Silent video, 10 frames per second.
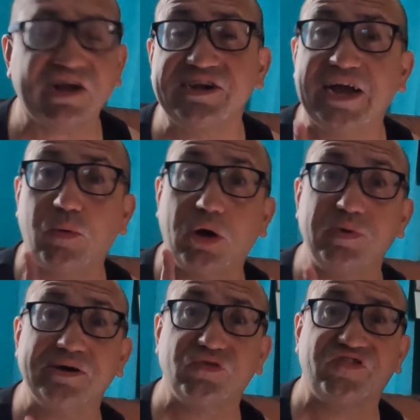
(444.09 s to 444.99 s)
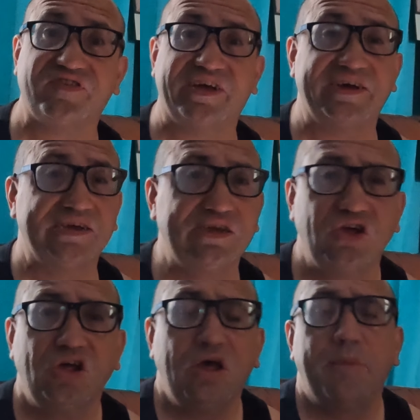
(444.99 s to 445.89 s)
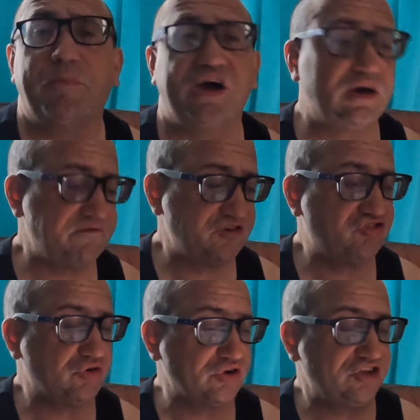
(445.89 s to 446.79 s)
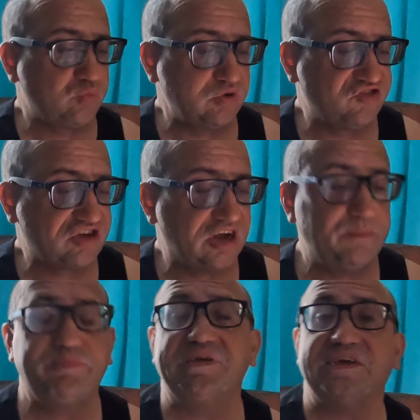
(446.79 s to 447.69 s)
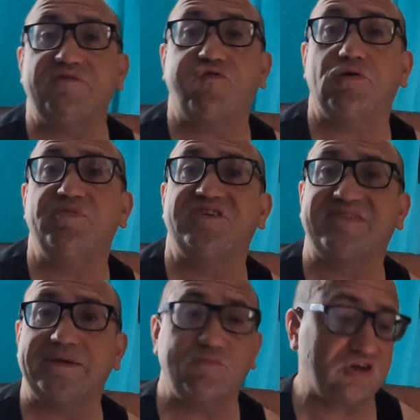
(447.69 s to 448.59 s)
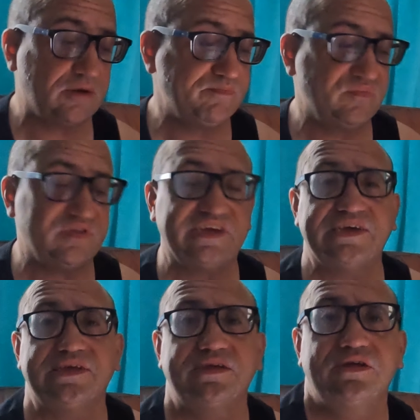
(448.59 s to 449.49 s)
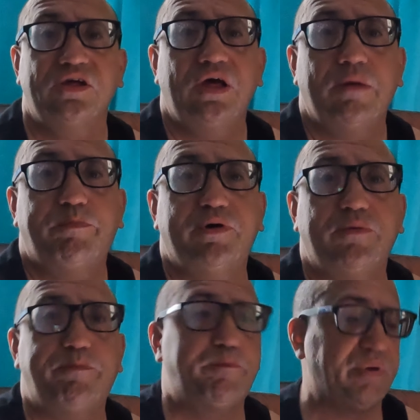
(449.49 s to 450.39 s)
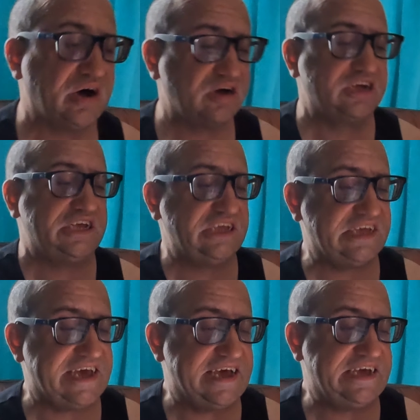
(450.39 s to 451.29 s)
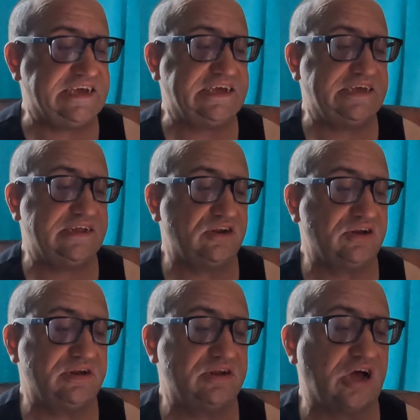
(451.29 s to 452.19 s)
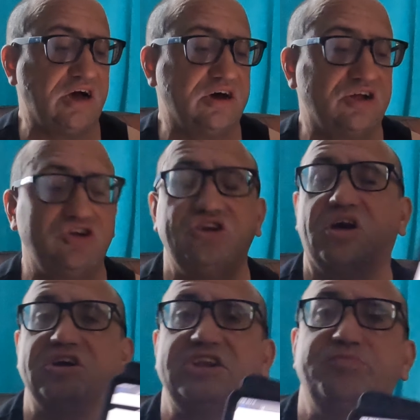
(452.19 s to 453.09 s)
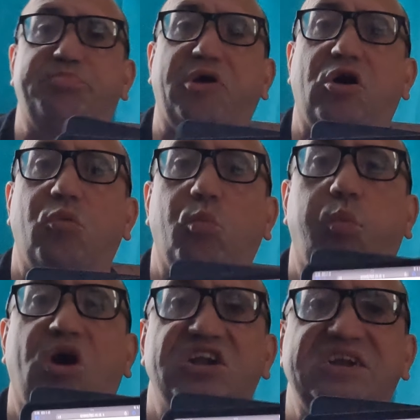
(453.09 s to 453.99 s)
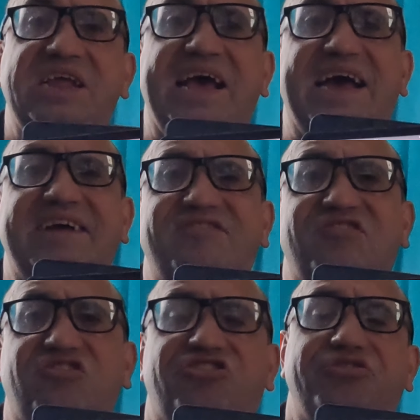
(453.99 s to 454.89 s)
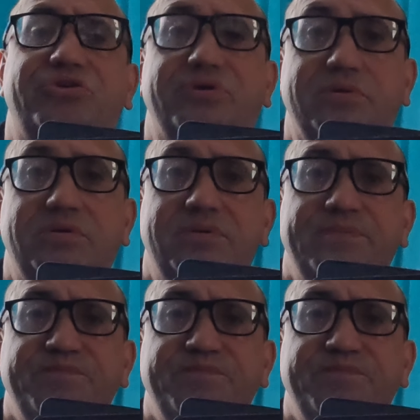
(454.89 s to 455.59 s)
Now, I will say my other choice was going to be from the same company, but buy a 9-bot 1S2.